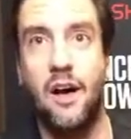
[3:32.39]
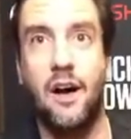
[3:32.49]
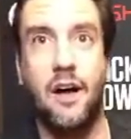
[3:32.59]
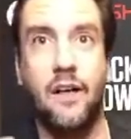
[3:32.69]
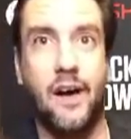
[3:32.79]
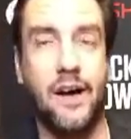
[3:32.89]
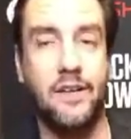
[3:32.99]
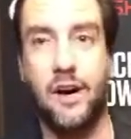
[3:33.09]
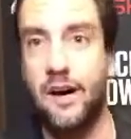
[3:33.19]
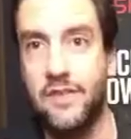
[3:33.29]
Uh,
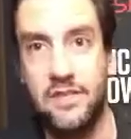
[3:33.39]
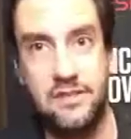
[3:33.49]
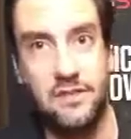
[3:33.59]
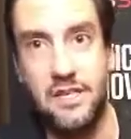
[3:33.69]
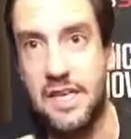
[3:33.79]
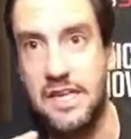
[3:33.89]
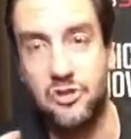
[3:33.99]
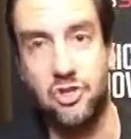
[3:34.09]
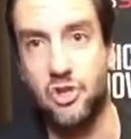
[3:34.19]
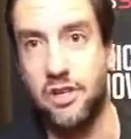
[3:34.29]
I obviously he
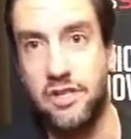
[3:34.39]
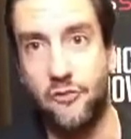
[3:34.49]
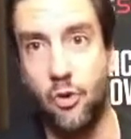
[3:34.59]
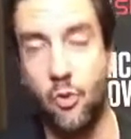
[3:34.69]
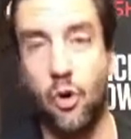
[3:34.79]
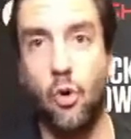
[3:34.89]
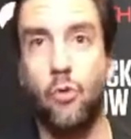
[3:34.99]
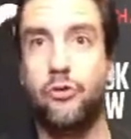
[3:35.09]
is just on a different role.